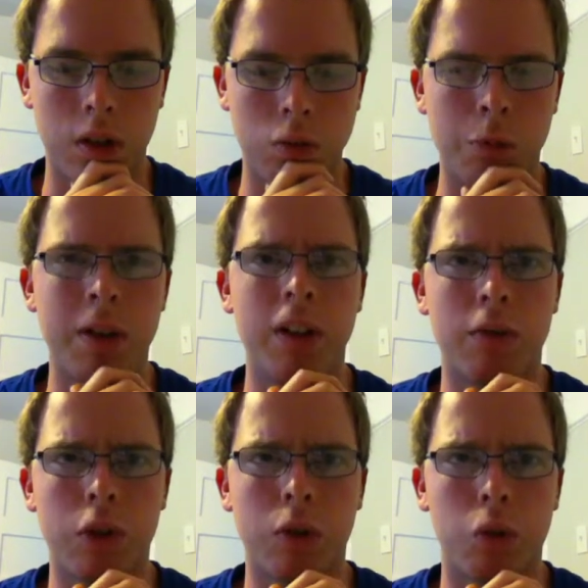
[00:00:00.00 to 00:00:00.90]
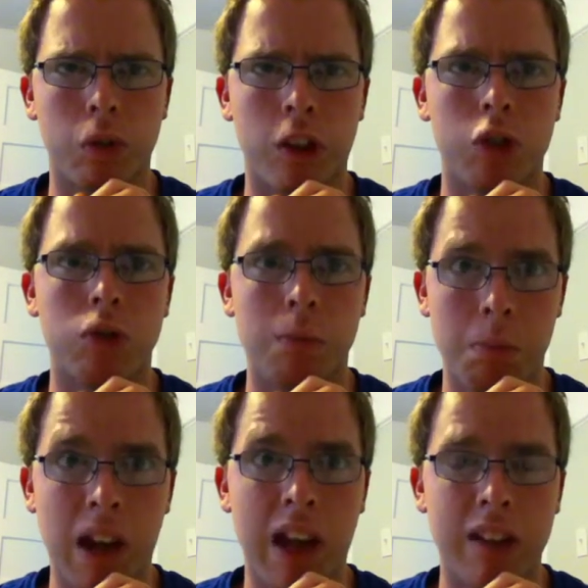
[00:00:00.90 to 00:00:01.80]
repeated votes was actually
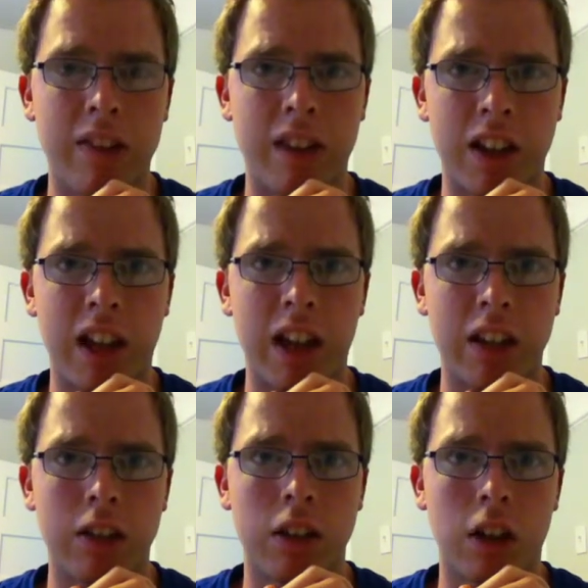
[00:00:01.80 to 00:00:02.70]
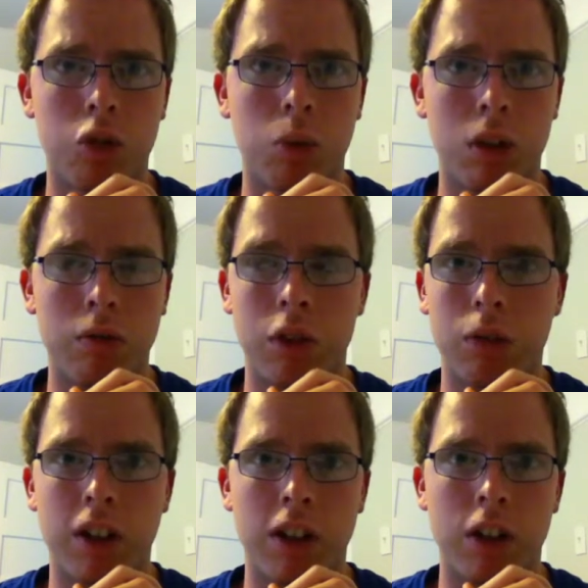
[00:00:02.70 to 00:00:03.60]
Matt, then Hayden got one
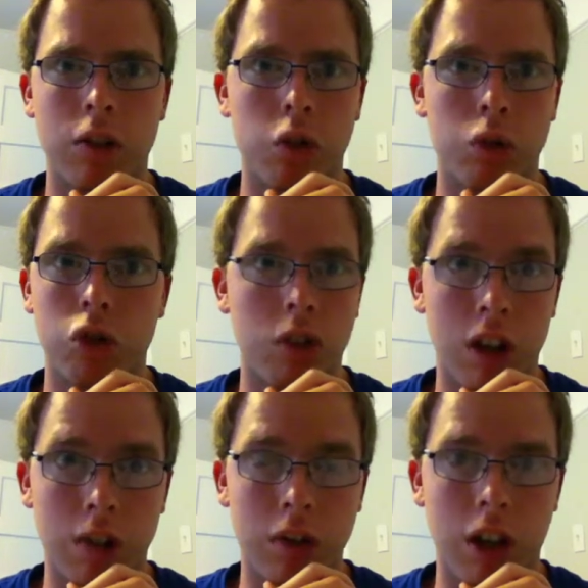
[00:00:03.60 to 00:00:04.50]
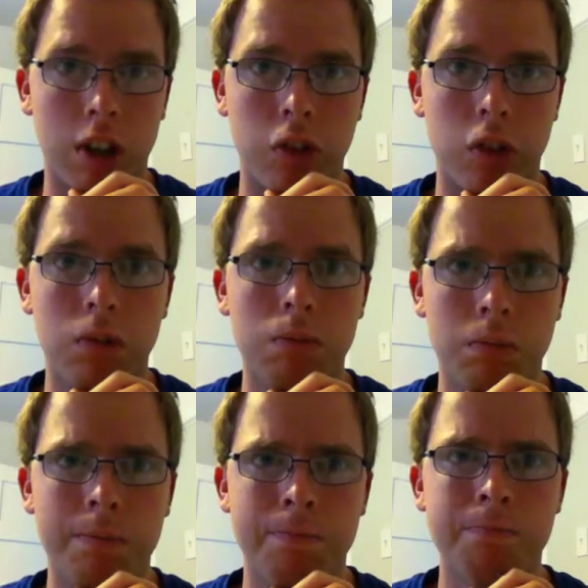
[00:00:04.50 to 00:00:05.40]
vote that he honestly should not have gotten.
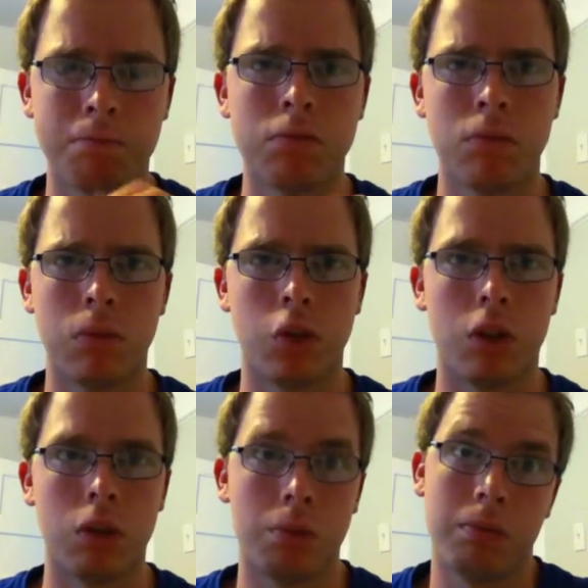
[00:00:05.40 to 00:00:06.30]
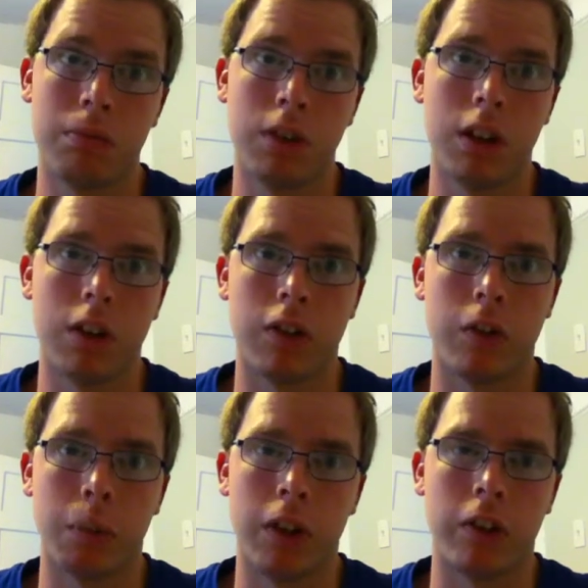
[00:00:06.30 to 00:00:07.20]
So, yeah,
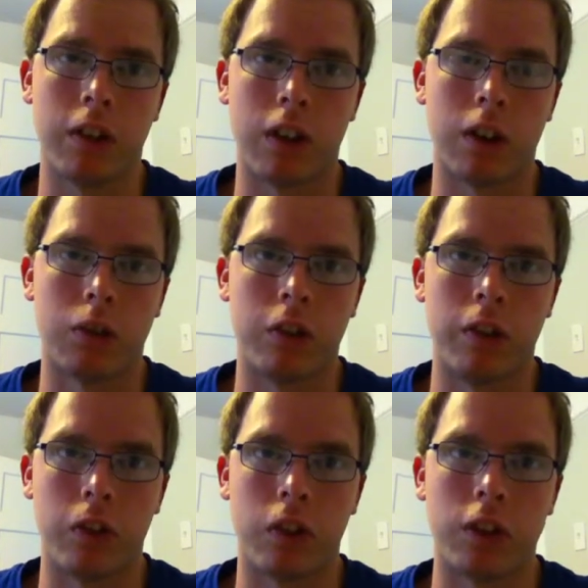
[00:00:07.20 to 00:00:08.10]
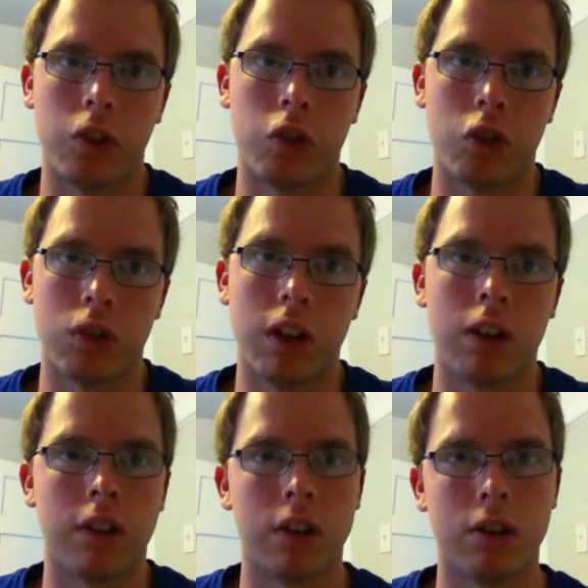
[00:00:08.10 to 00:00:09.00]
it's amazing how seasons like this turn
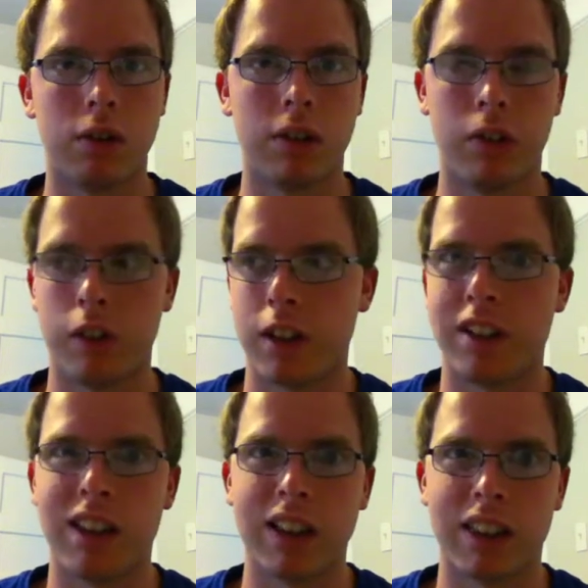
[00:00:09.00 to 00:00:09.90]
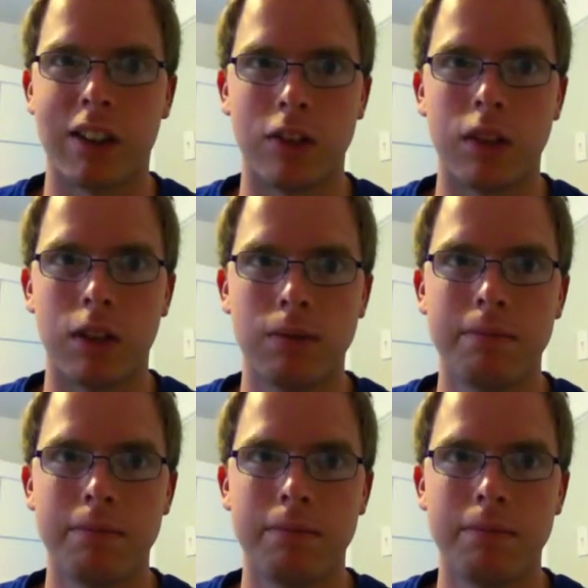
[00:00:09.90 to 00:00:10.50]
out. I always kind of like that, you know?